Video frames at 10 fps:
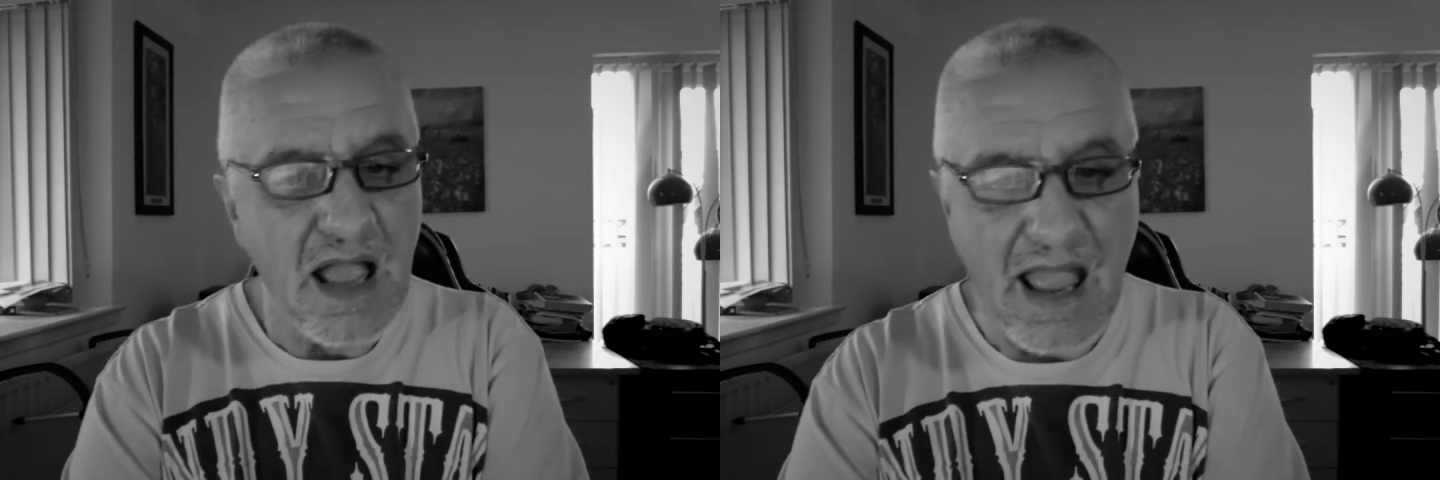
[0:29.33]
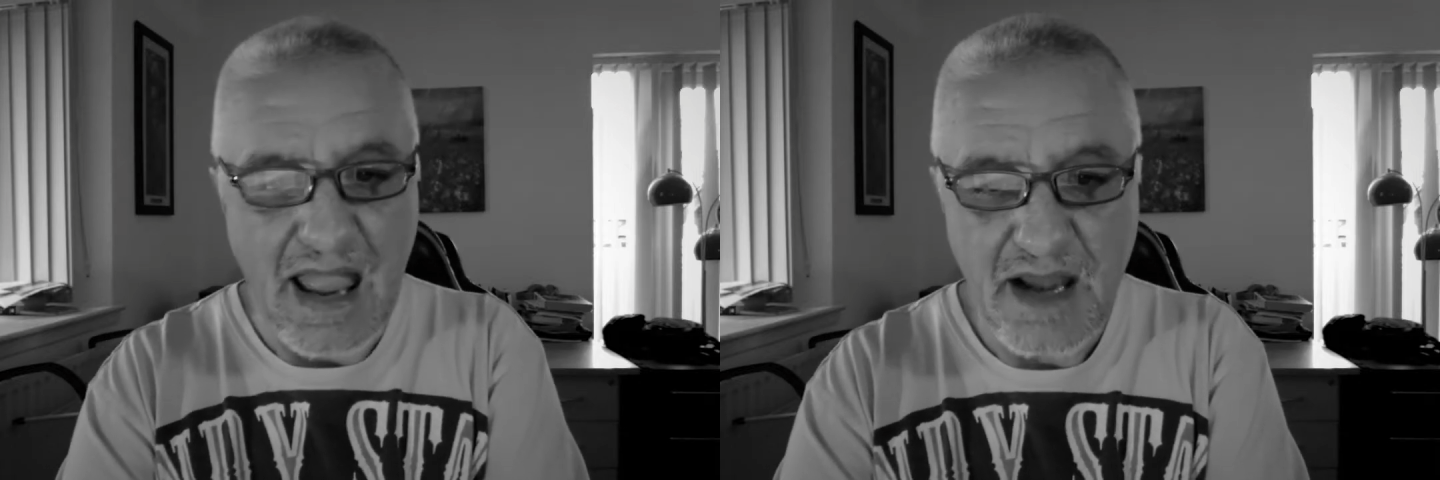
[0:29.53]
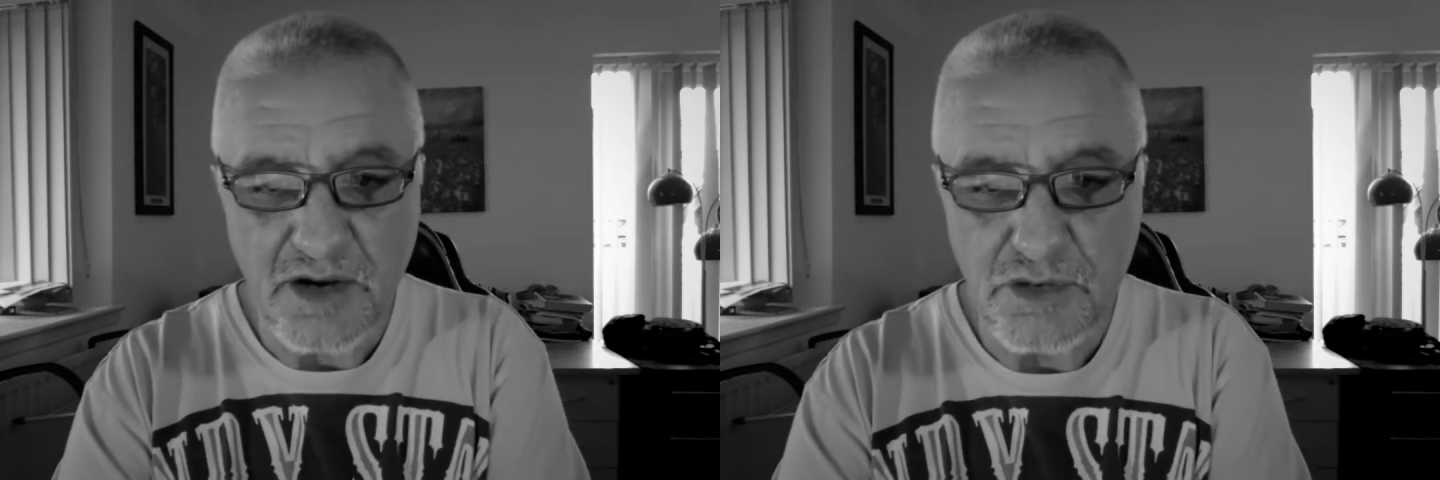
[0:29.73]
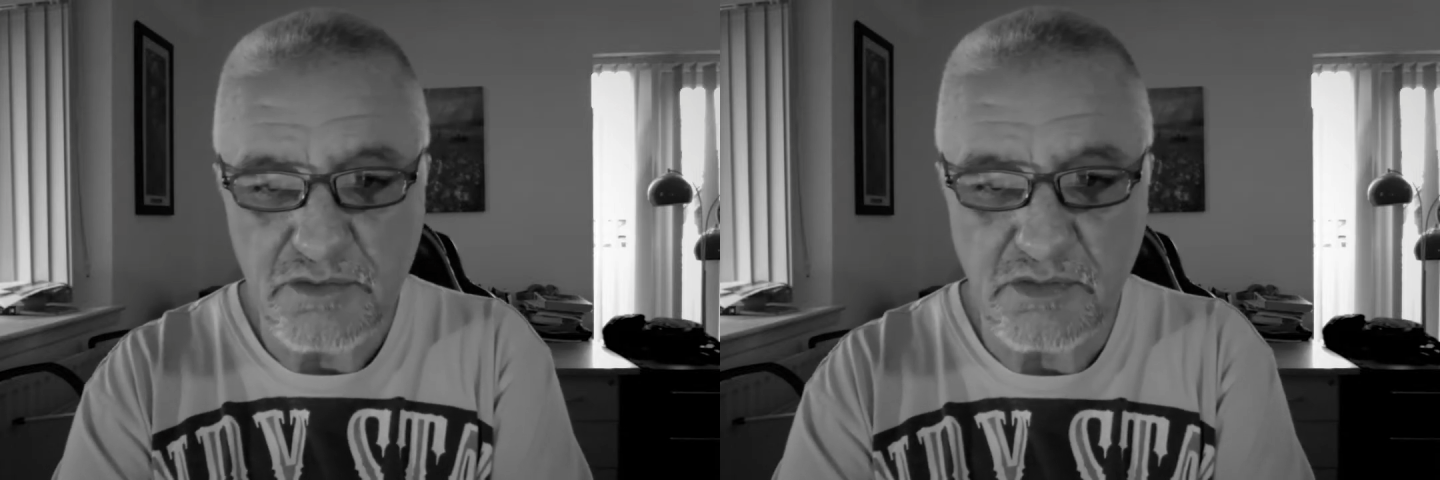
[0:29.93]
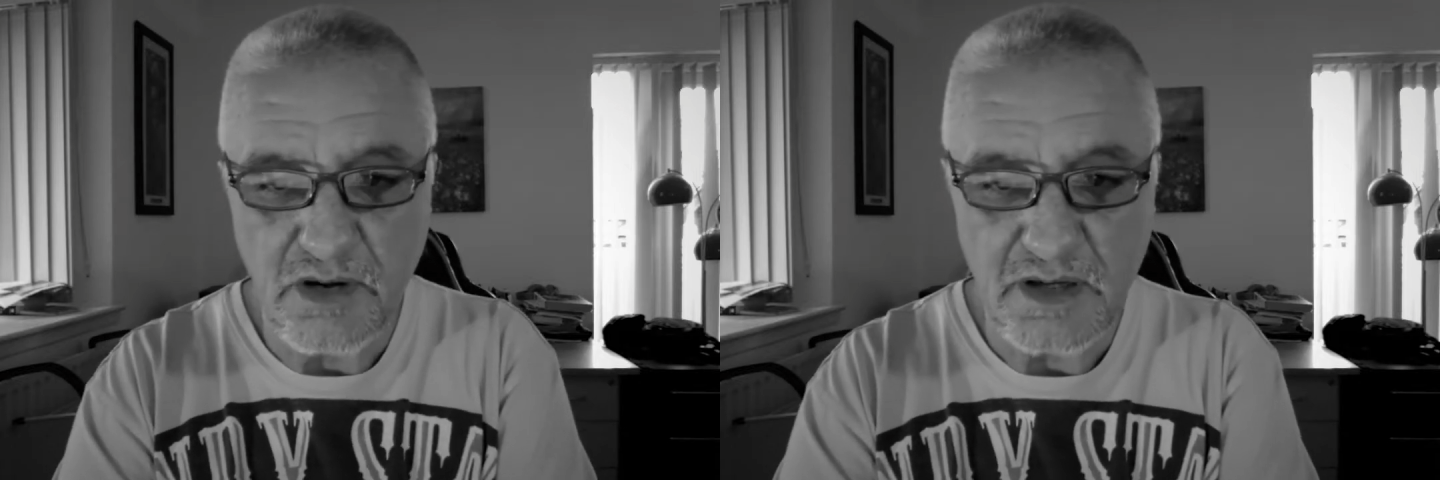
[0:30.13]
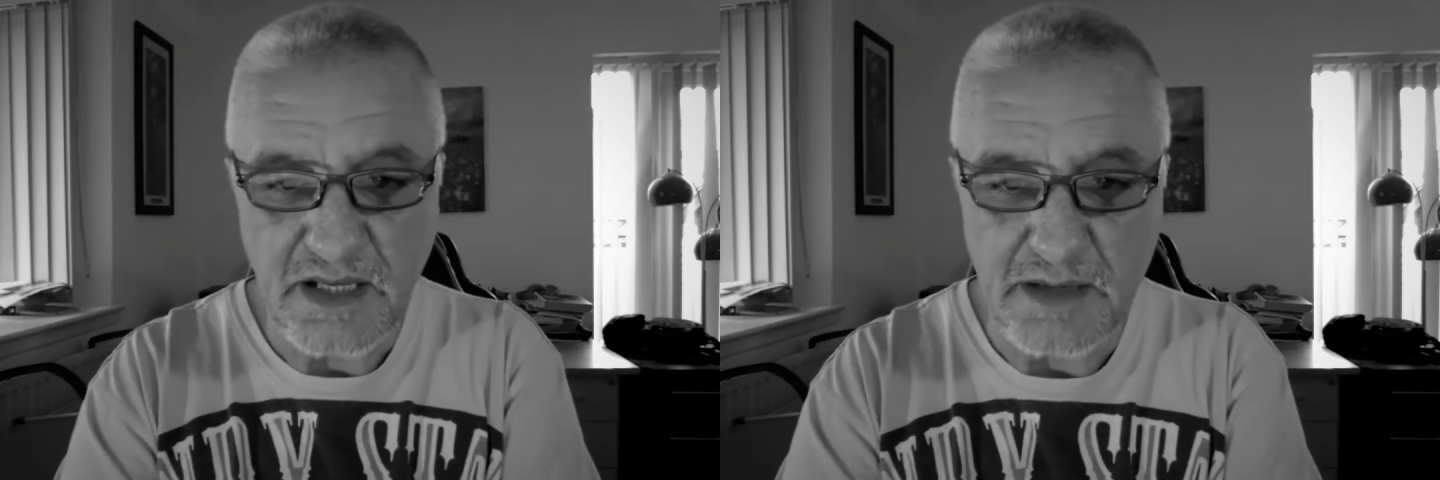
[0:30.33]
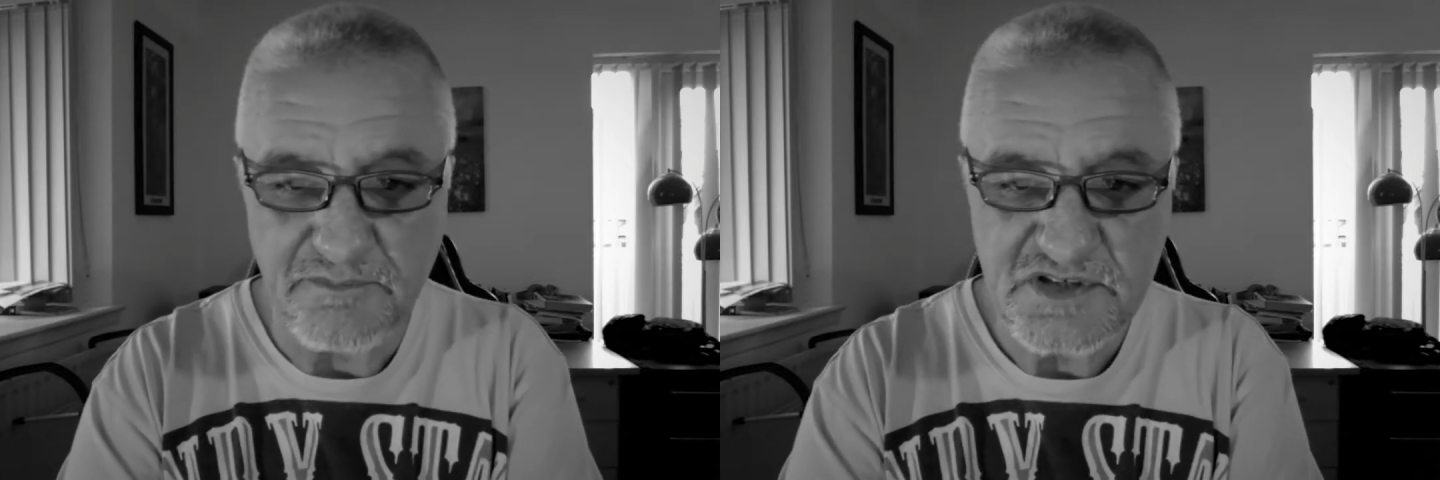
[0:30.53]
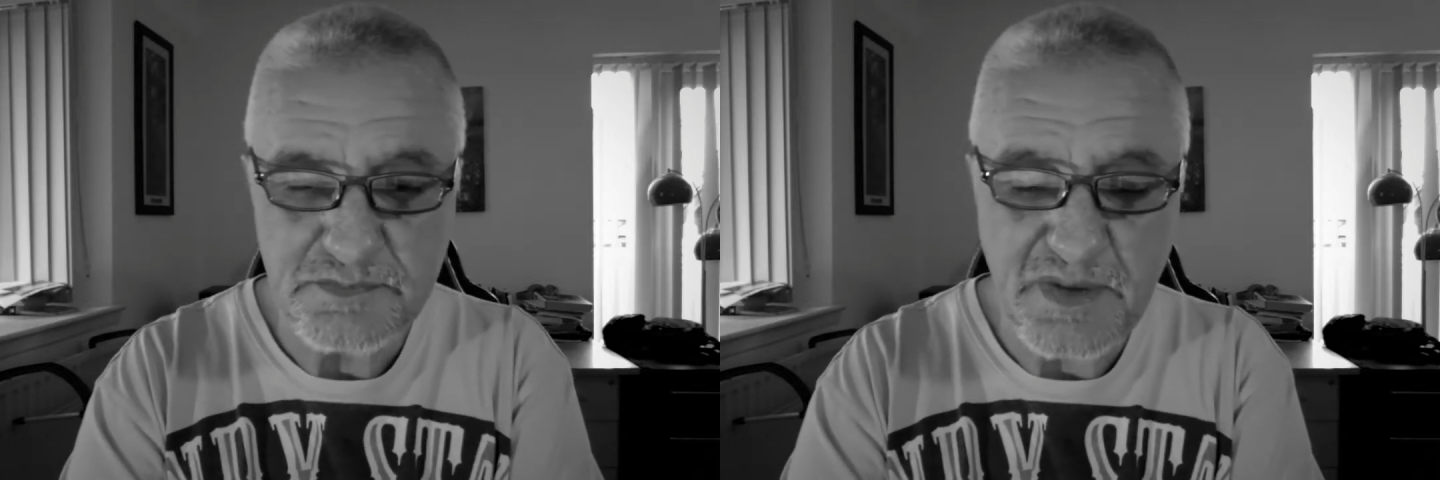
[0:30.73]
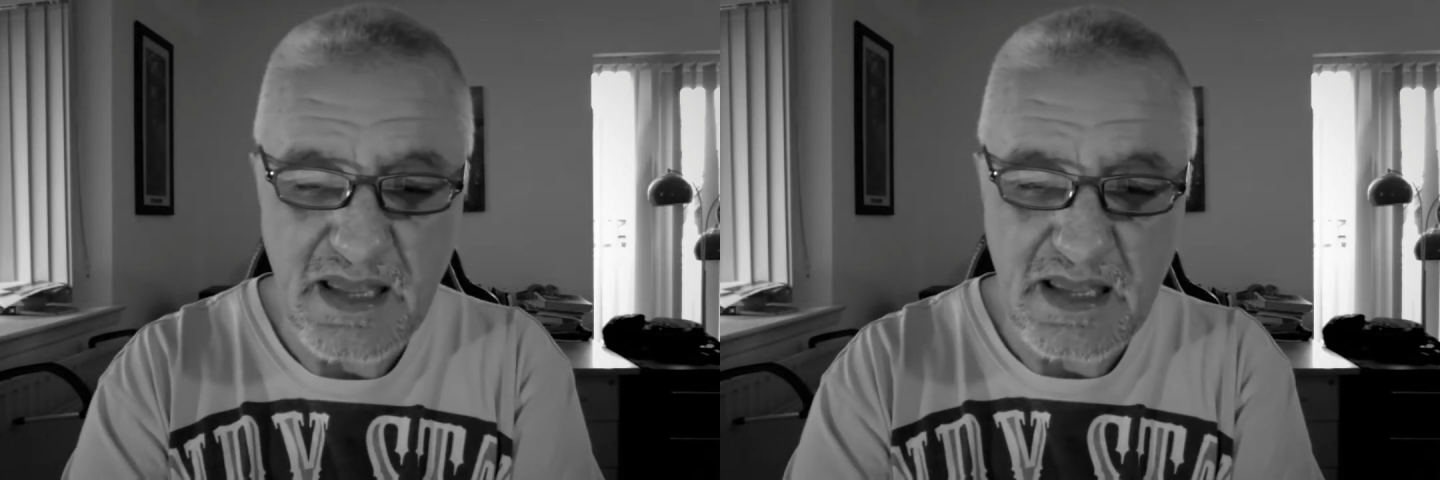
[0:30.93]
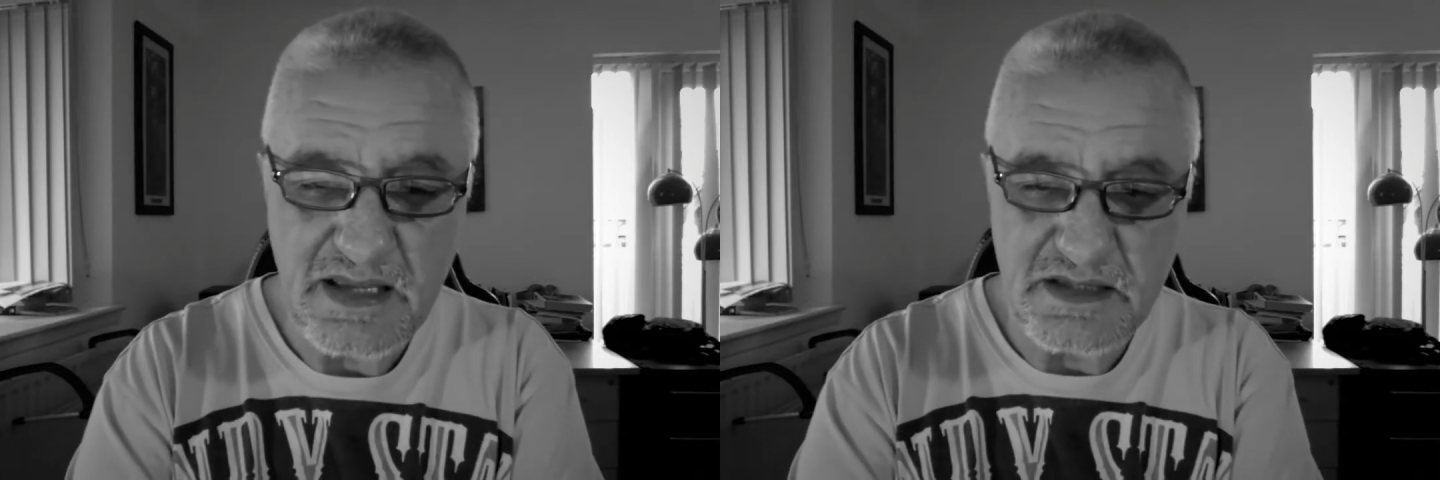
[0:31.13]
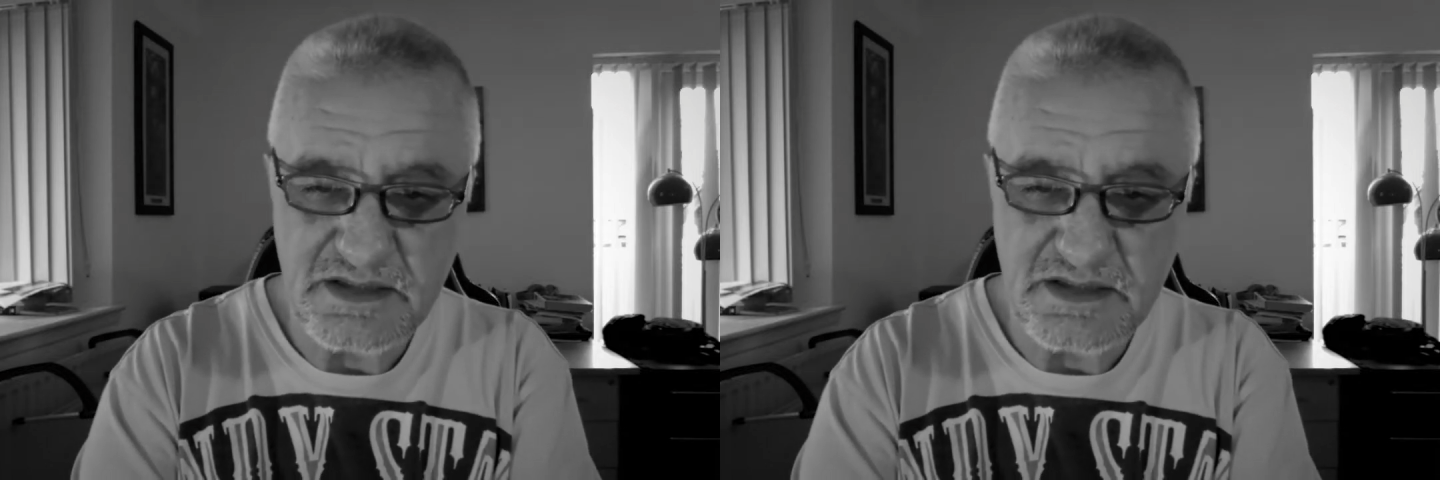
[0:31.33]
and a hoover I keep for spares.